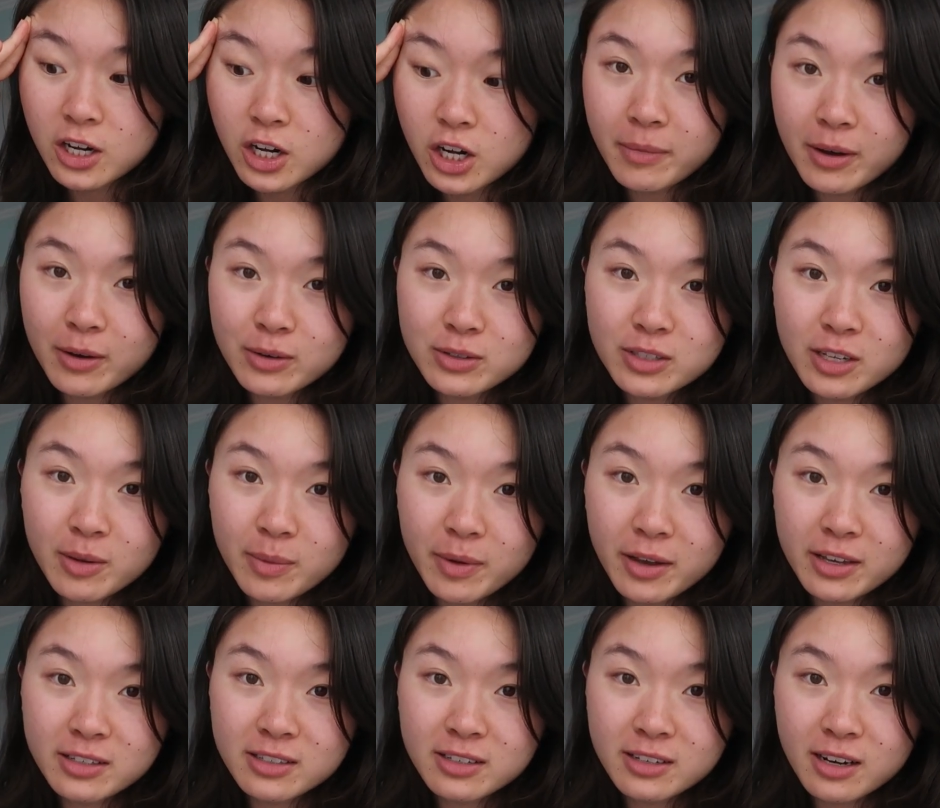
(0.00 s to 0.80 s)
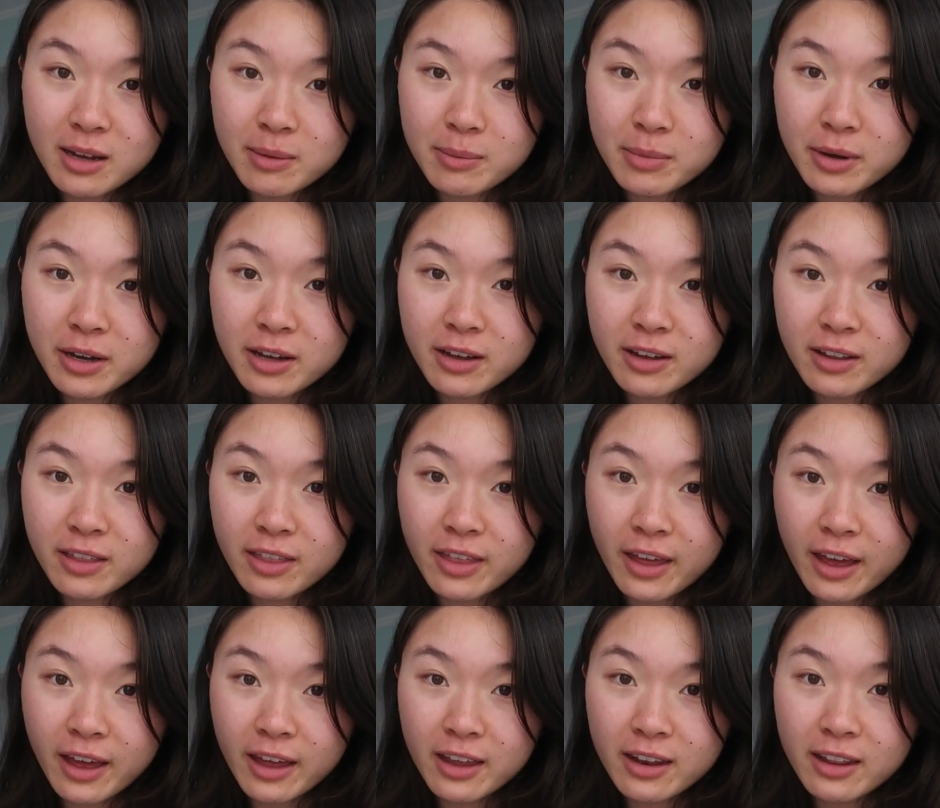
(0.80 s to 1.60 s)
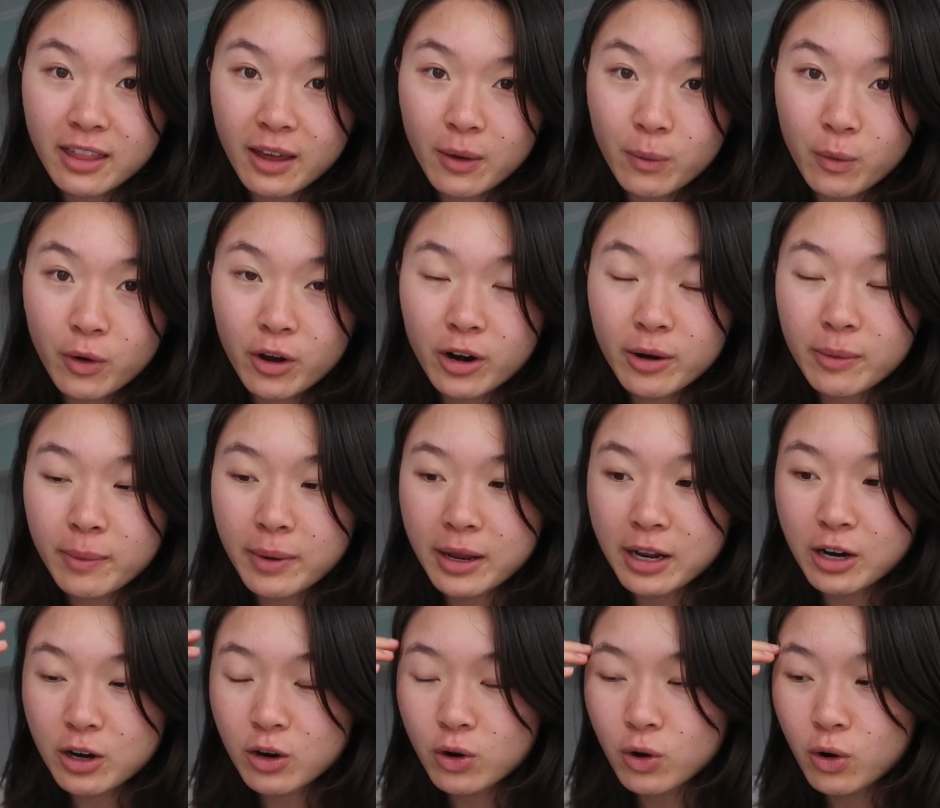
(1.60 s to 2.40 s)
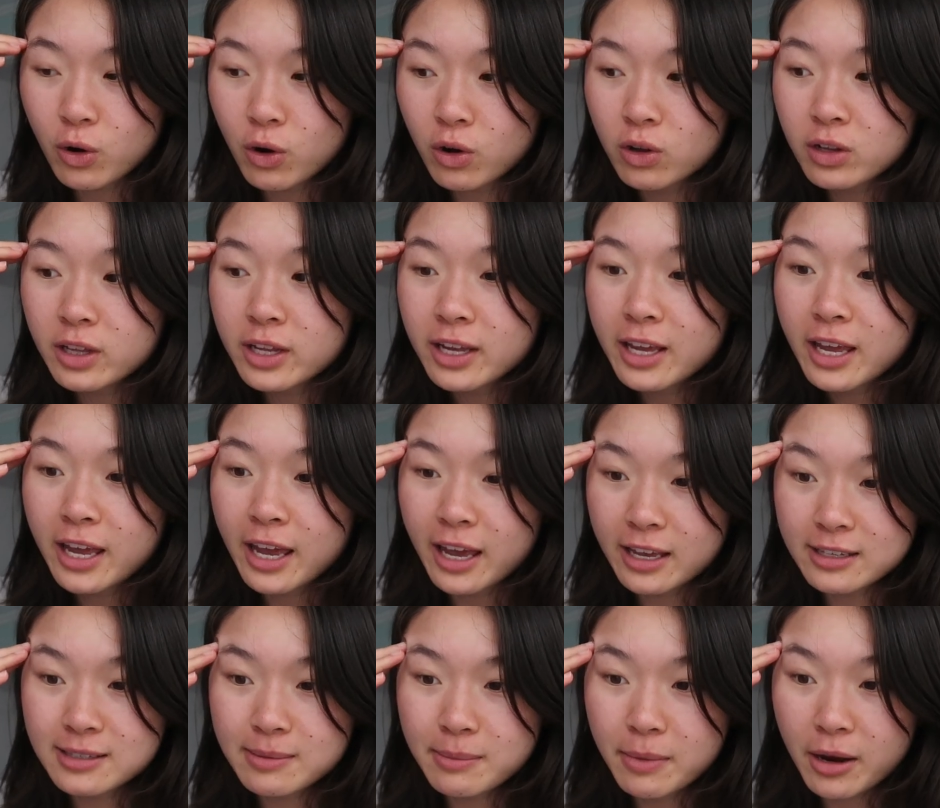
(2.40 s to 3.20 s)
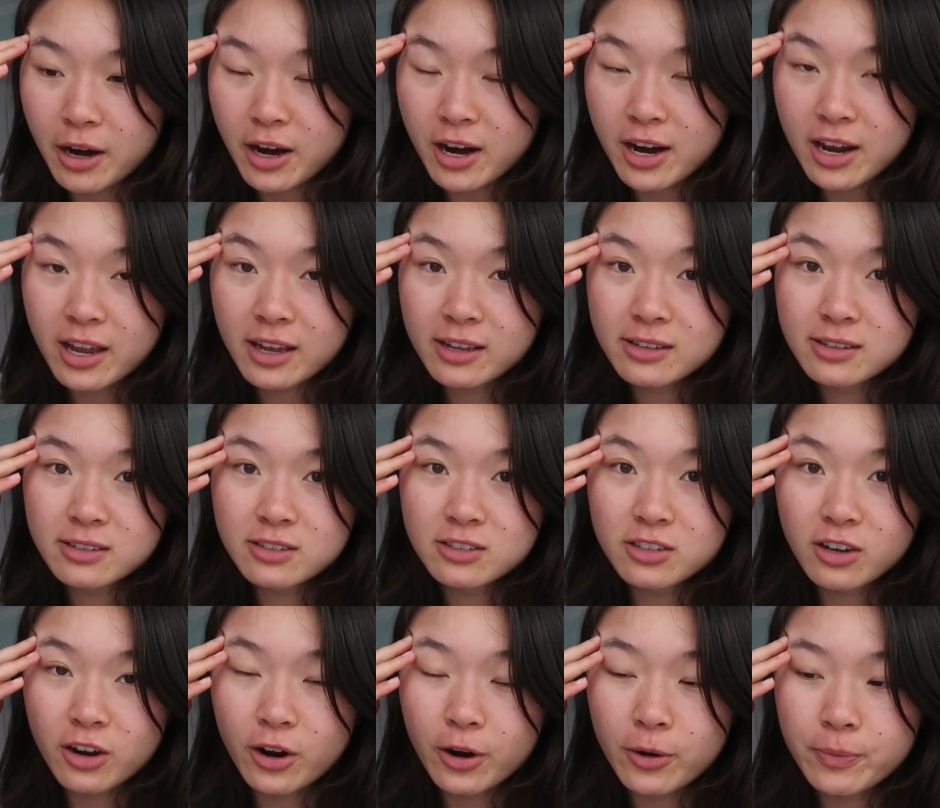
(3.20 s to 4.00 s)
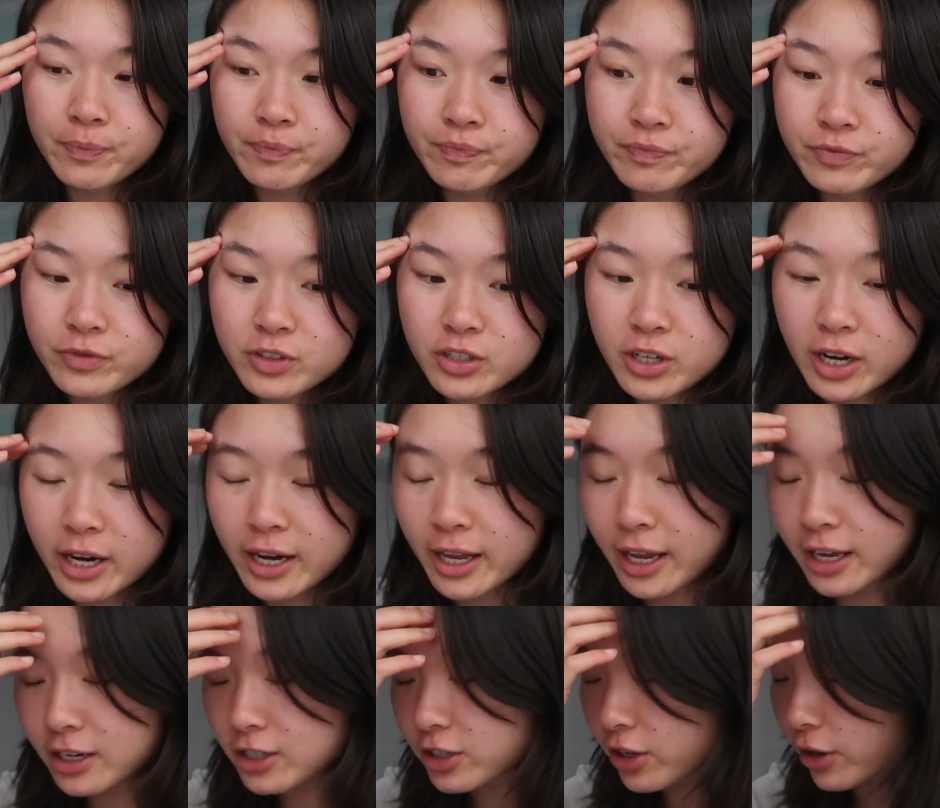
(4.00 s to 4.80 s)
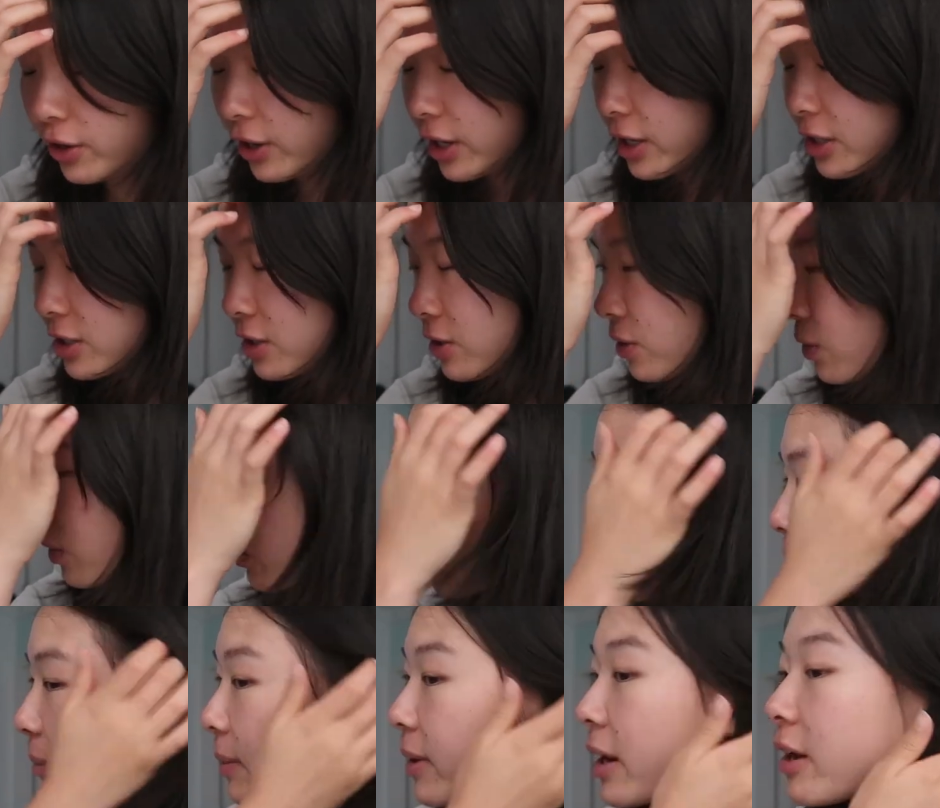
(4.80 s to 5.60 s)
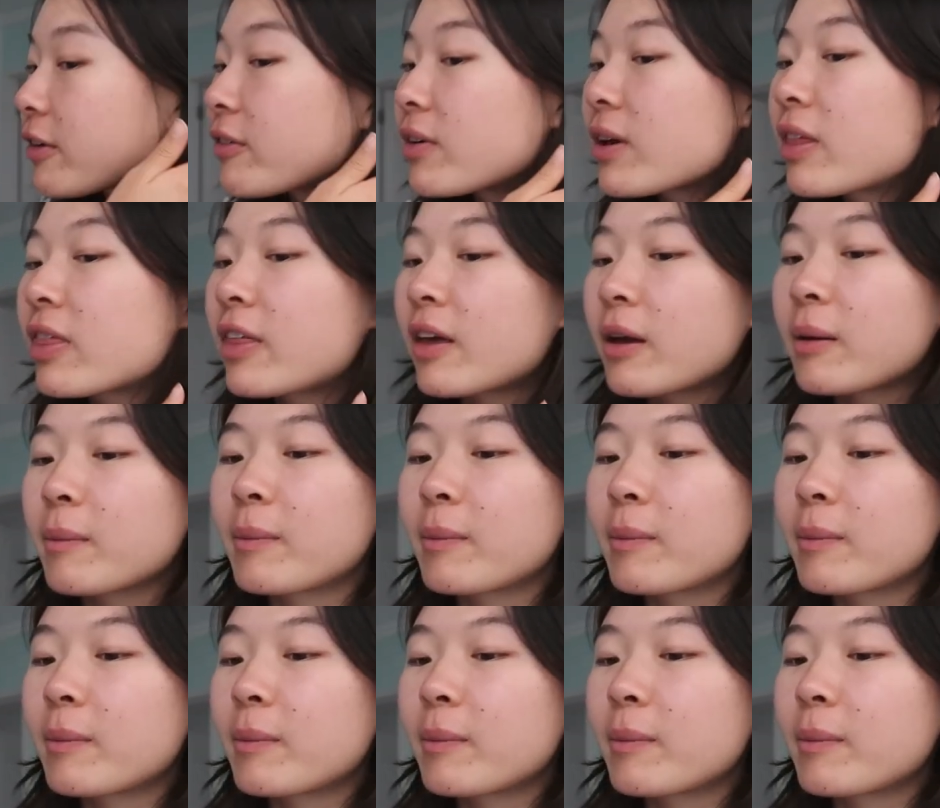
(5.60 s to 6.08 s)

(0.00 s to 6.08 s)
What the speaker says: also because the number that they wanted me to call is American, so I'm trying to get Tony to call them and everything.